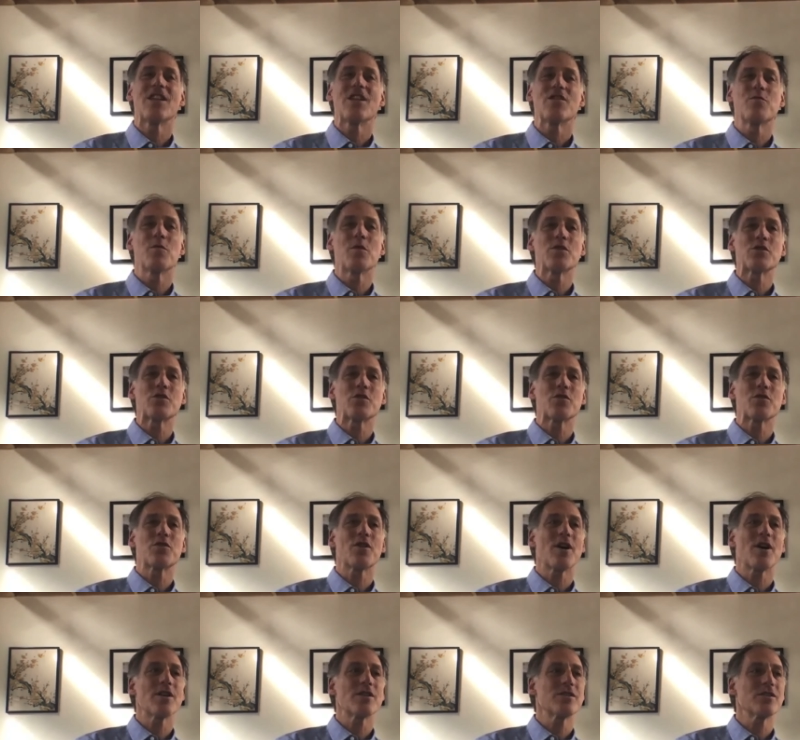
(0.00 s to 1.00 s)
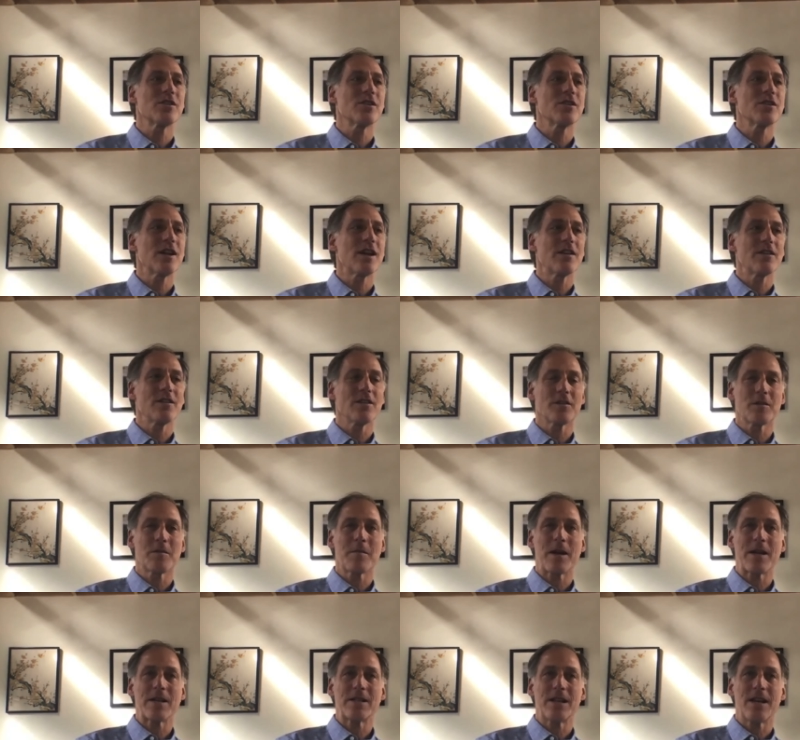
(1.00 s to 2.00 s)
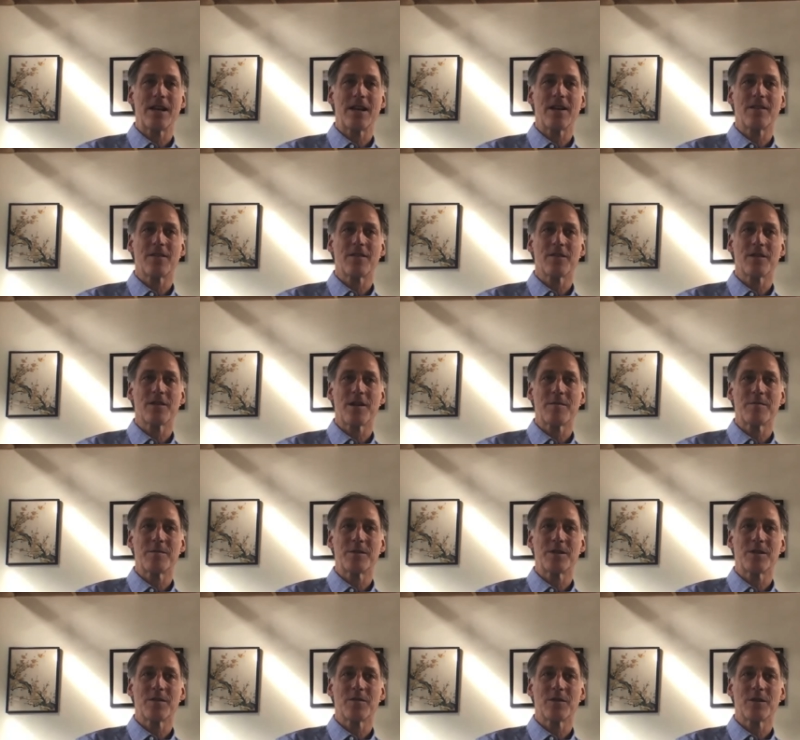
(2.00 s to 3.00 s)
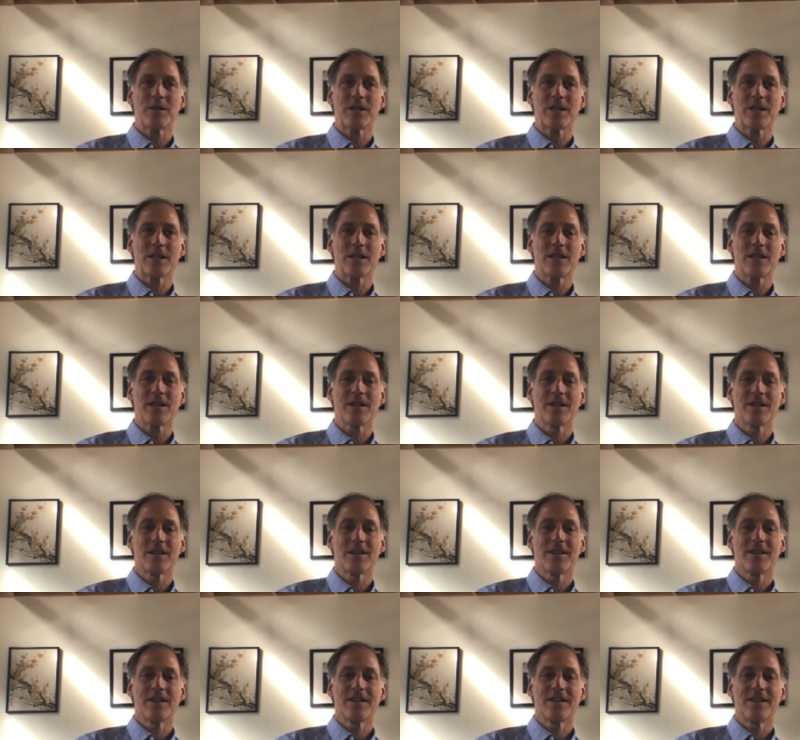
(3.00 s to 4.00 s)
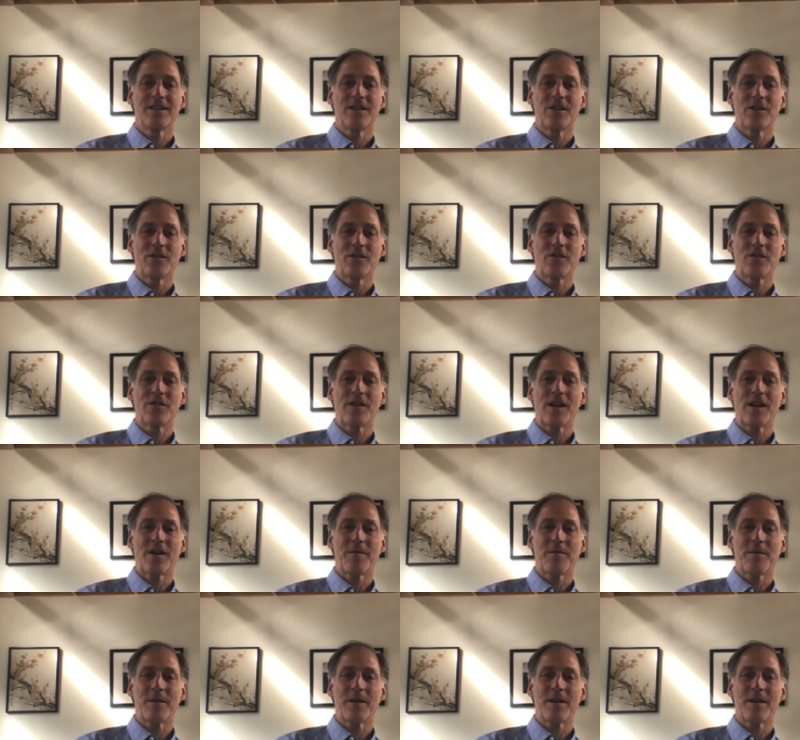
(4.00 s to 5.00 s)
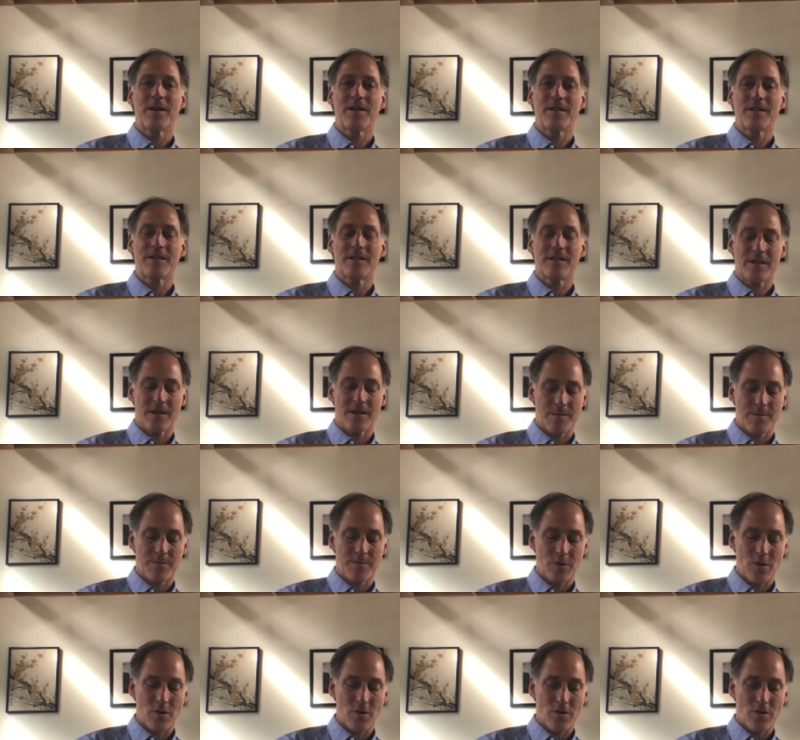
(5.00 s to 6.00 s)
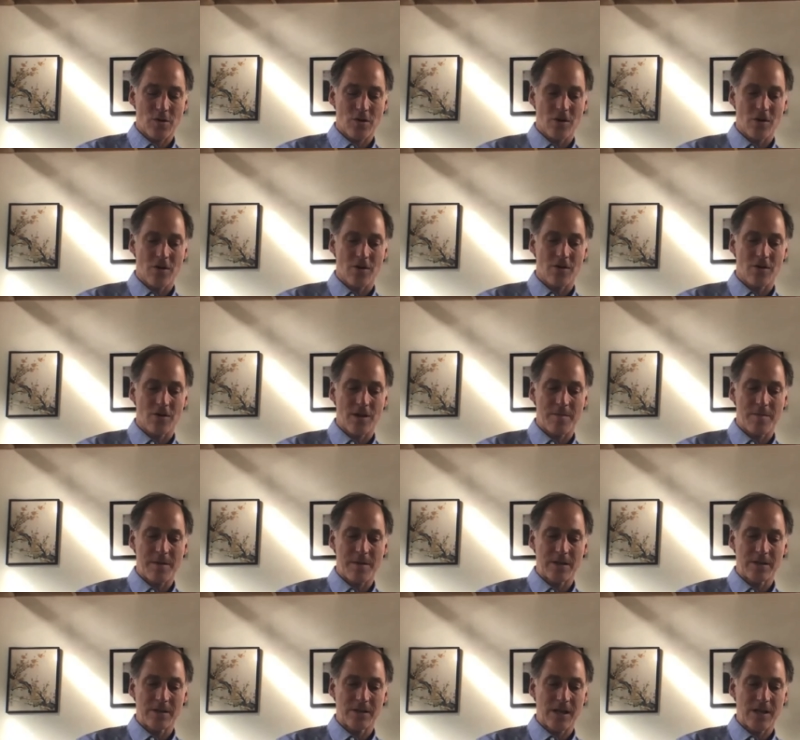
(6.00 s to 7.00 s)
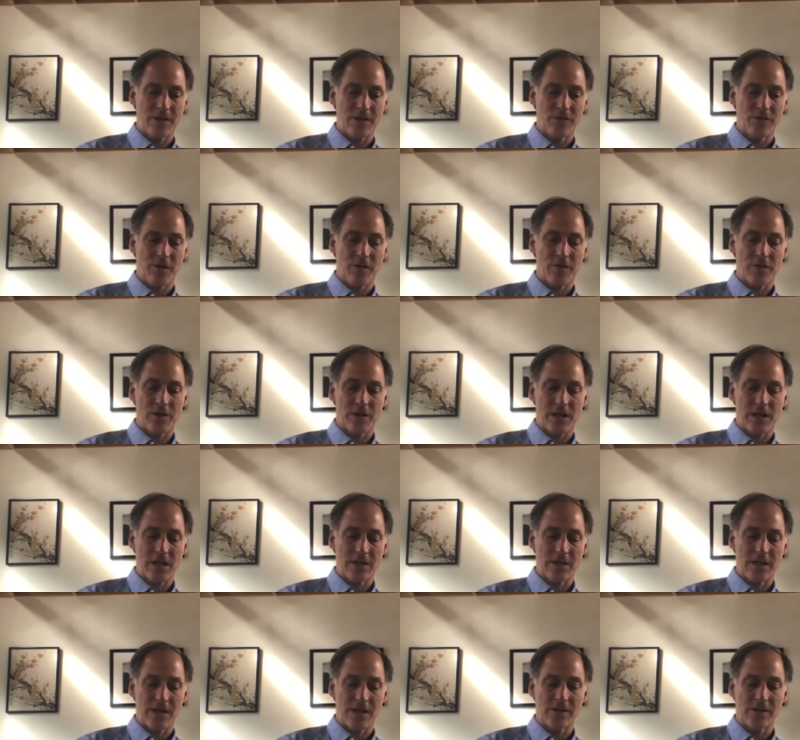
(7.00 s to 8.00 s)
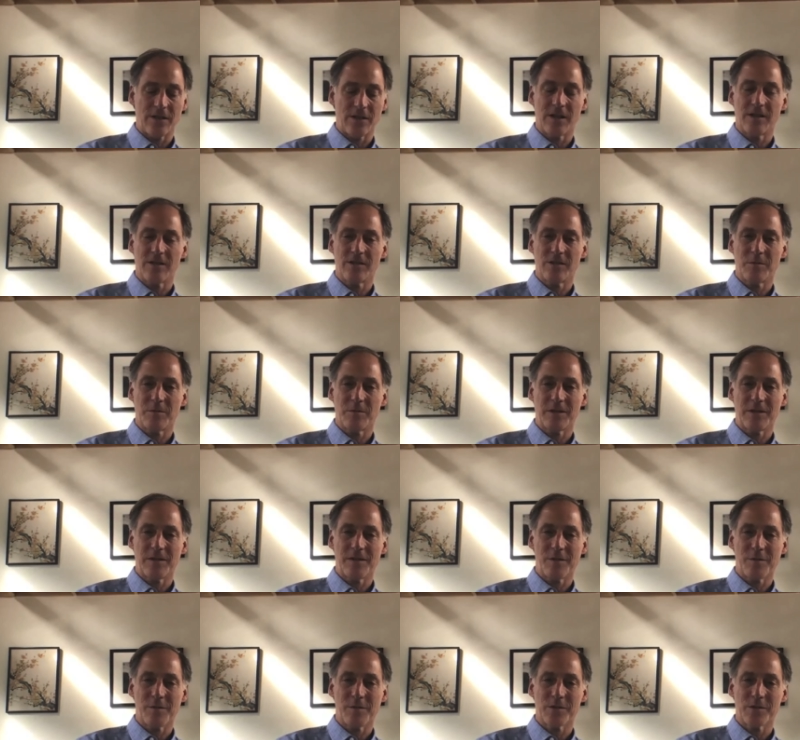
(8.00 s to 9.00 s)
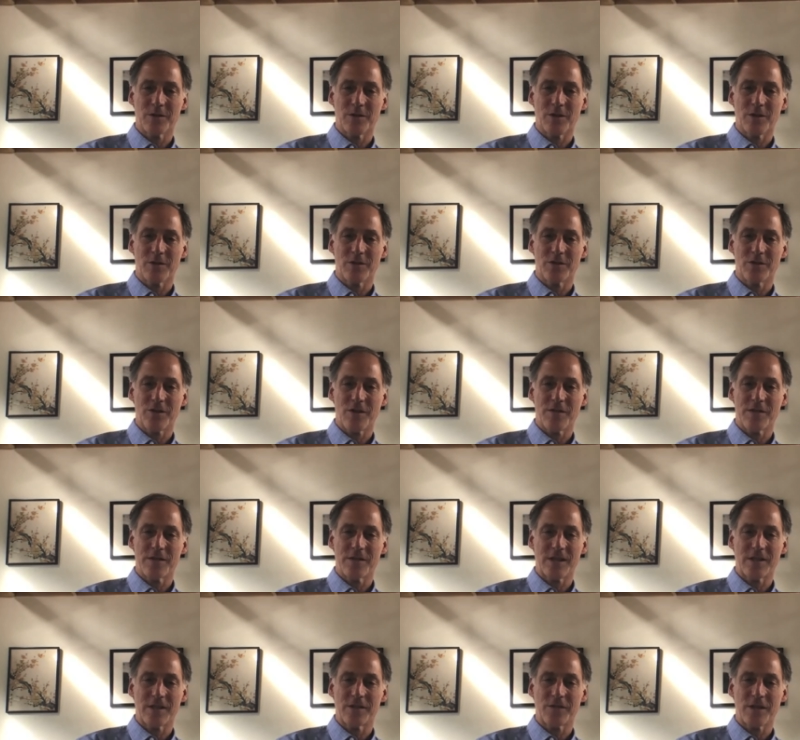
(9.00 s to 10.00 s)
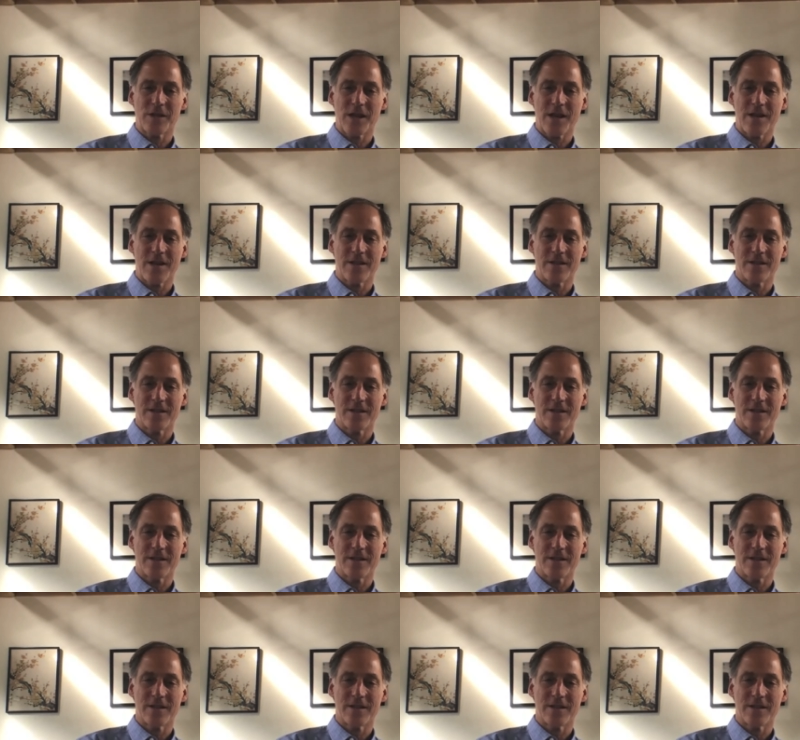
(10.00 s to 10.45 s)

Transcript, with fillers: What's your thoughts on how long it might take for them to really, you know, develop a, a protocol that makes sense for everyone to get tested and to believe the results? Do you have a sense for that?